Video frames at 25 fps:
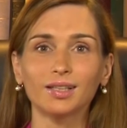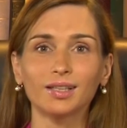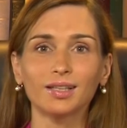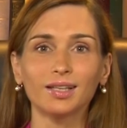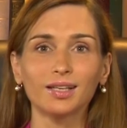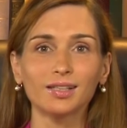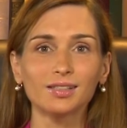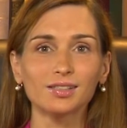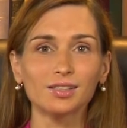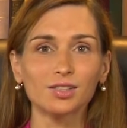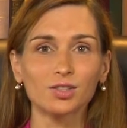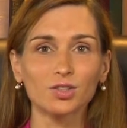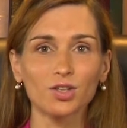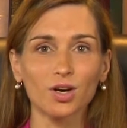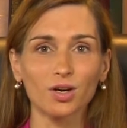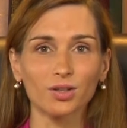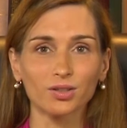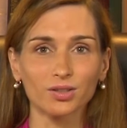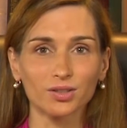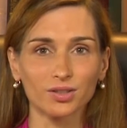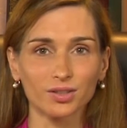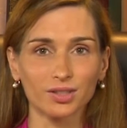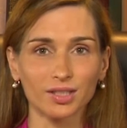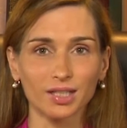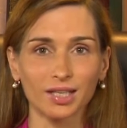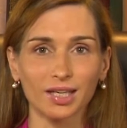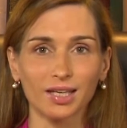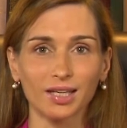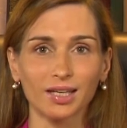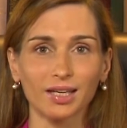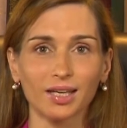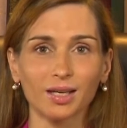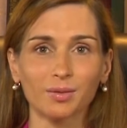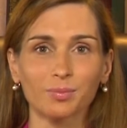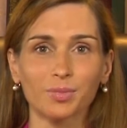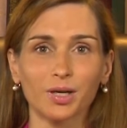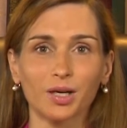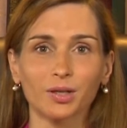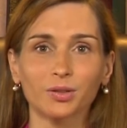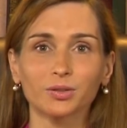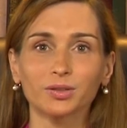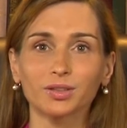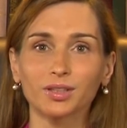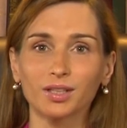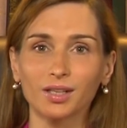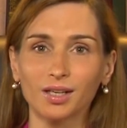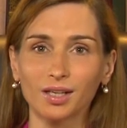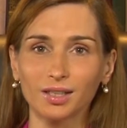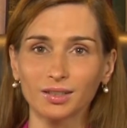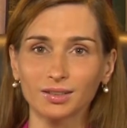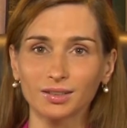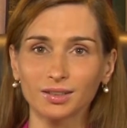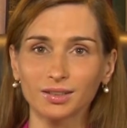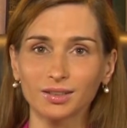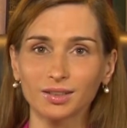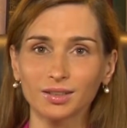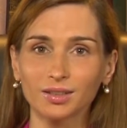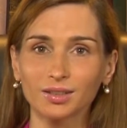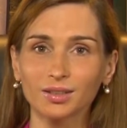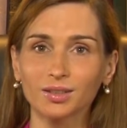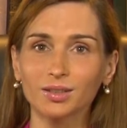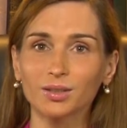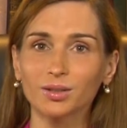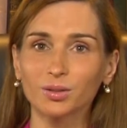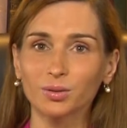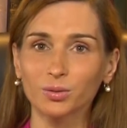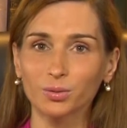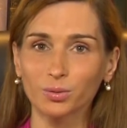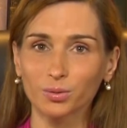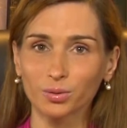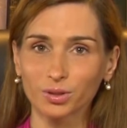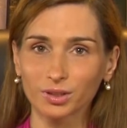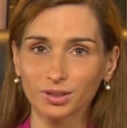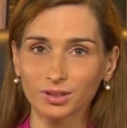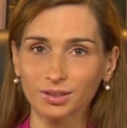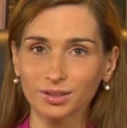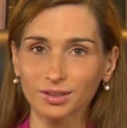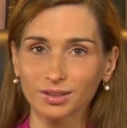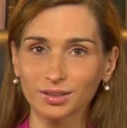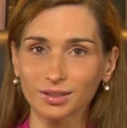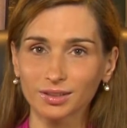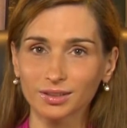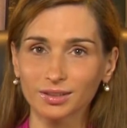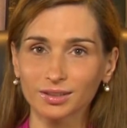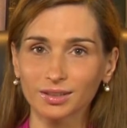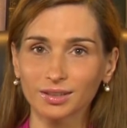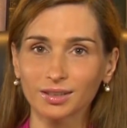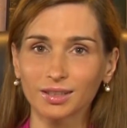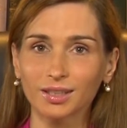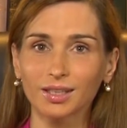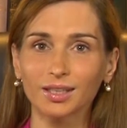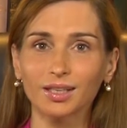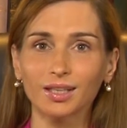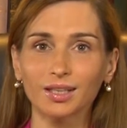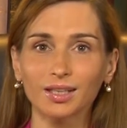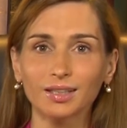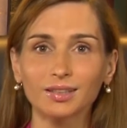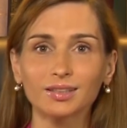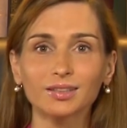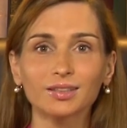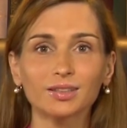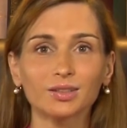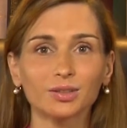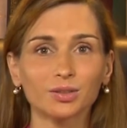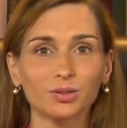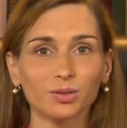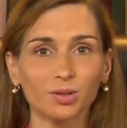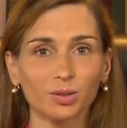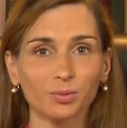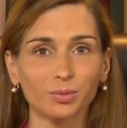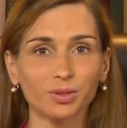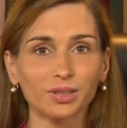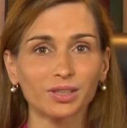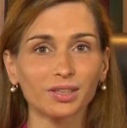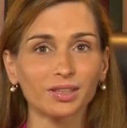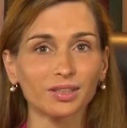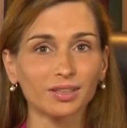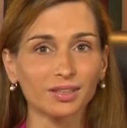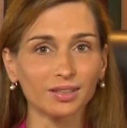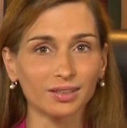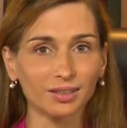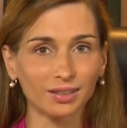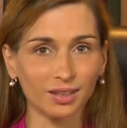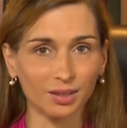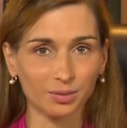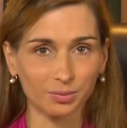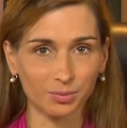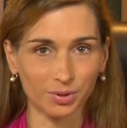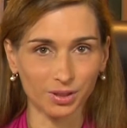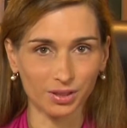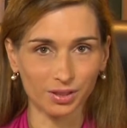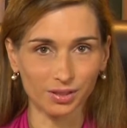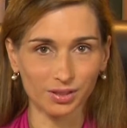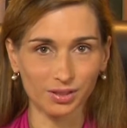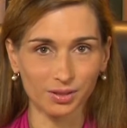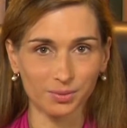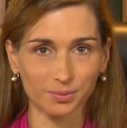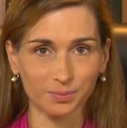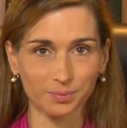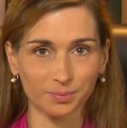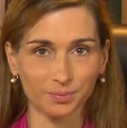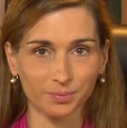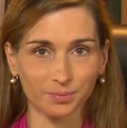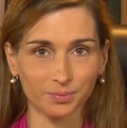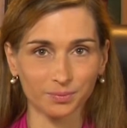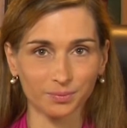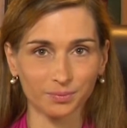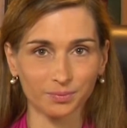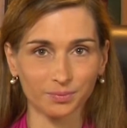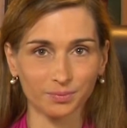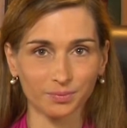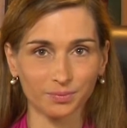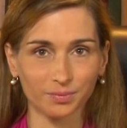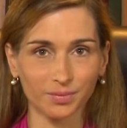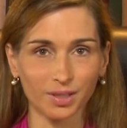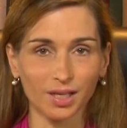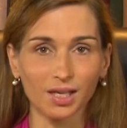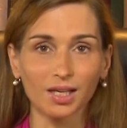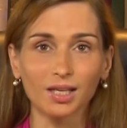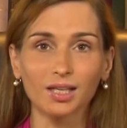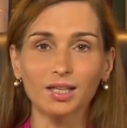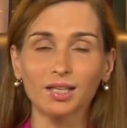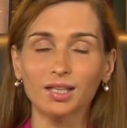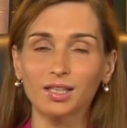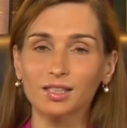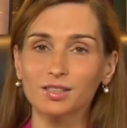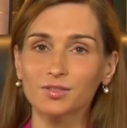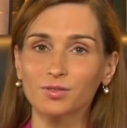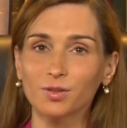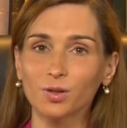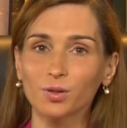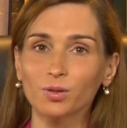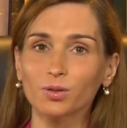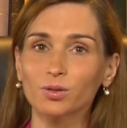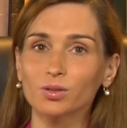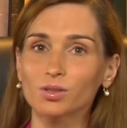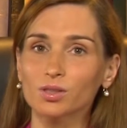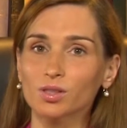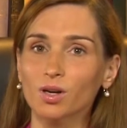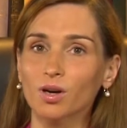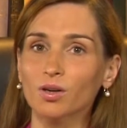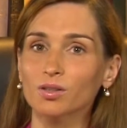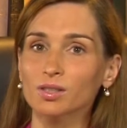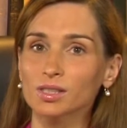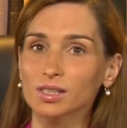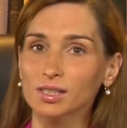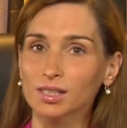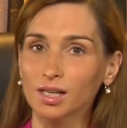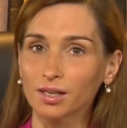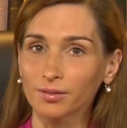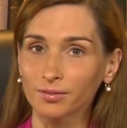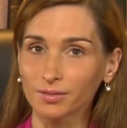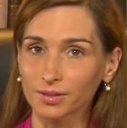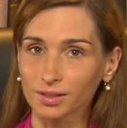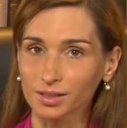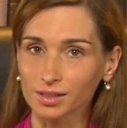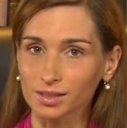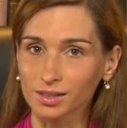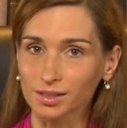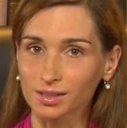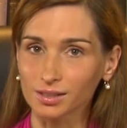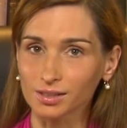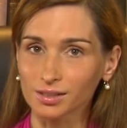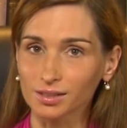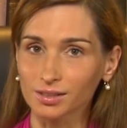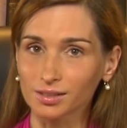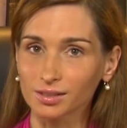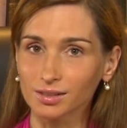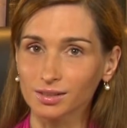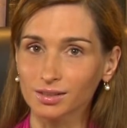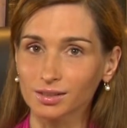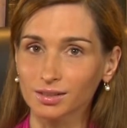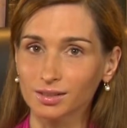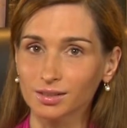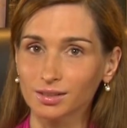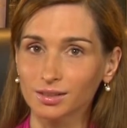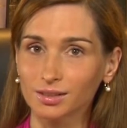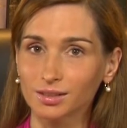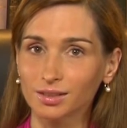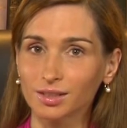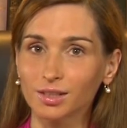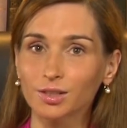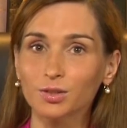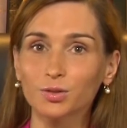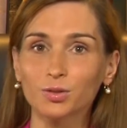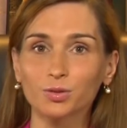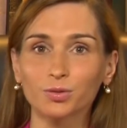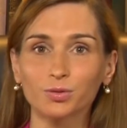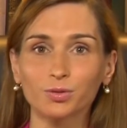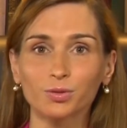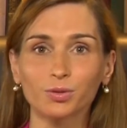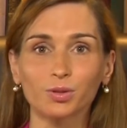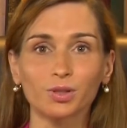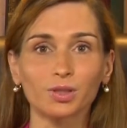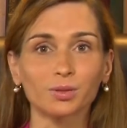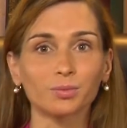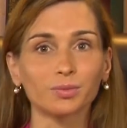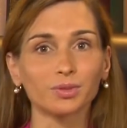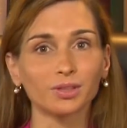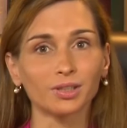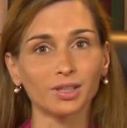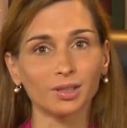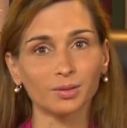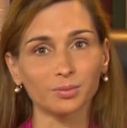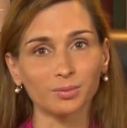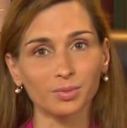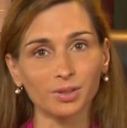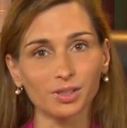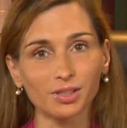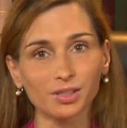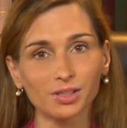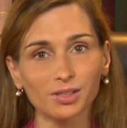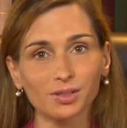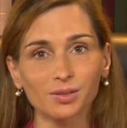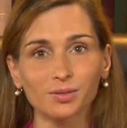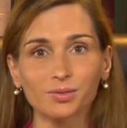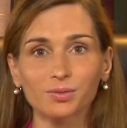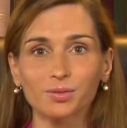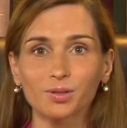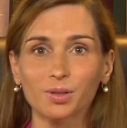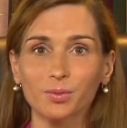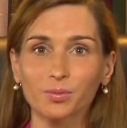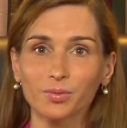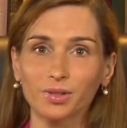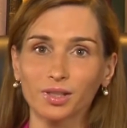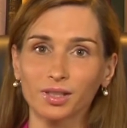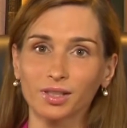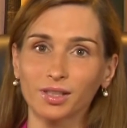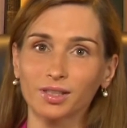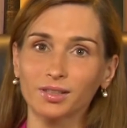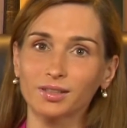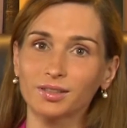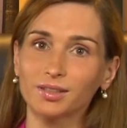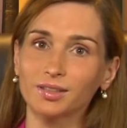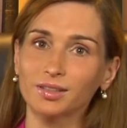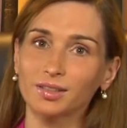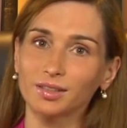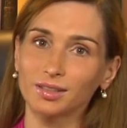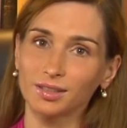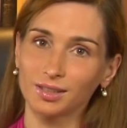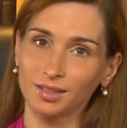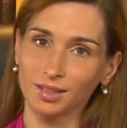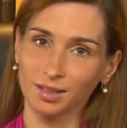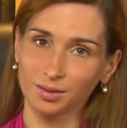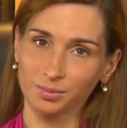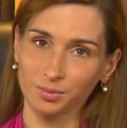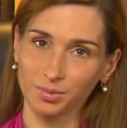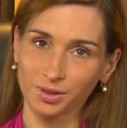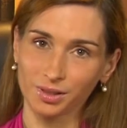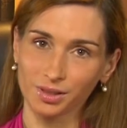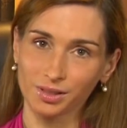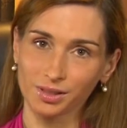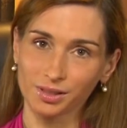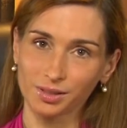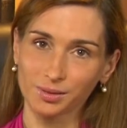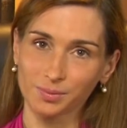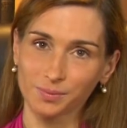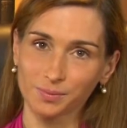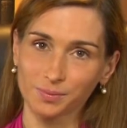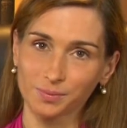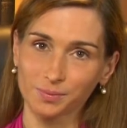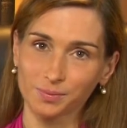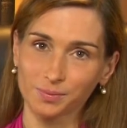Let's talk today about cardinal, ordinal, and nominal numbers. Let's focus on suffixes to form numbers from the other numbers.